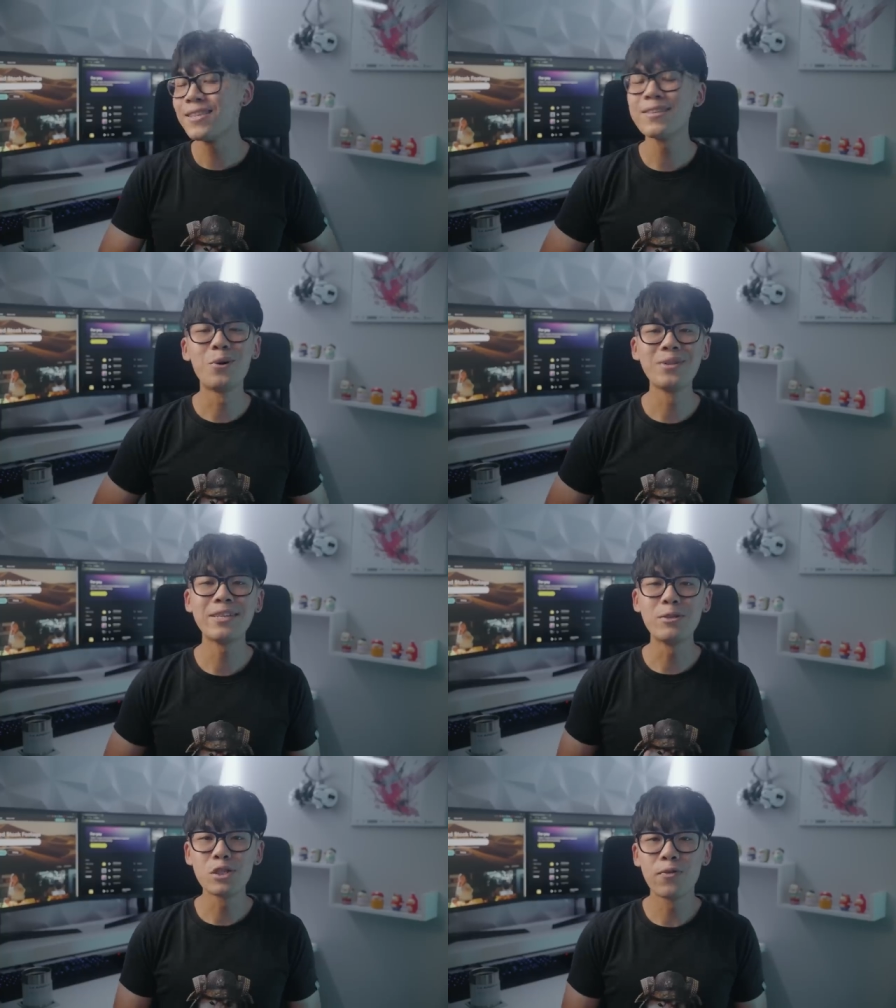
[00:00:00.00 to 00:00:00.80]
This isn't
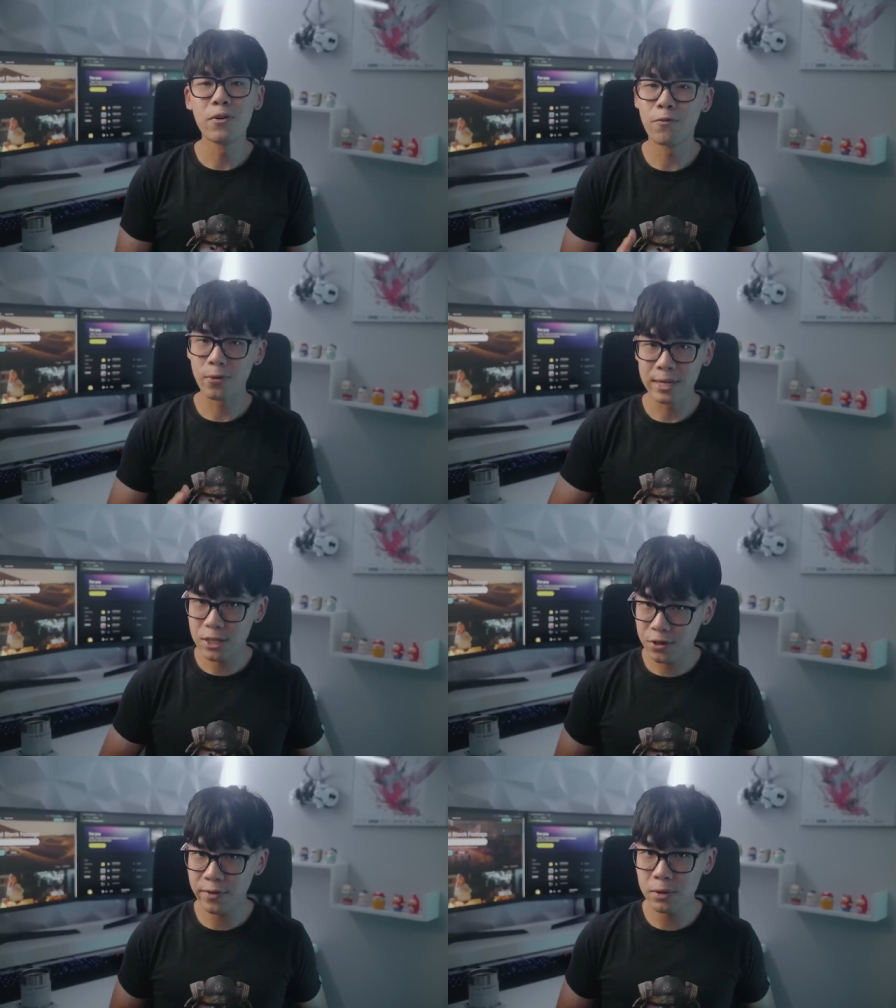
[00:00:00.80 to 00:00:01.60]
only useful for
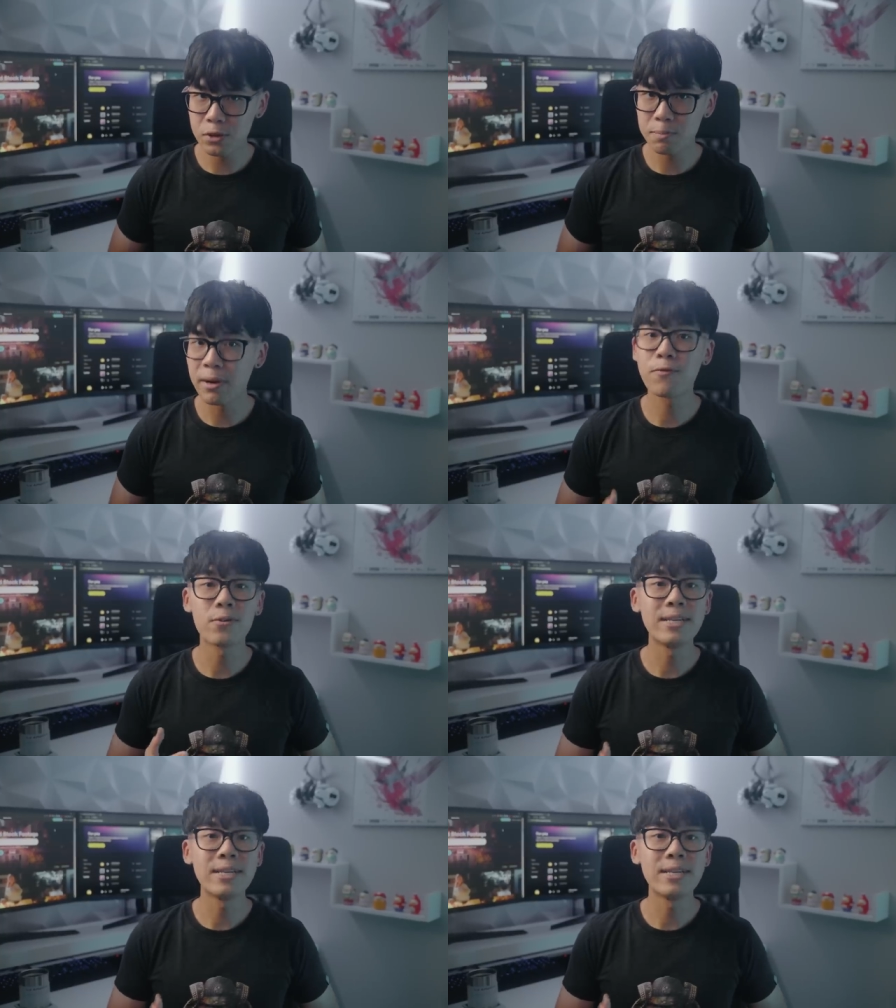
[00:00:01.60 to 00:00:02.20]
interviews, but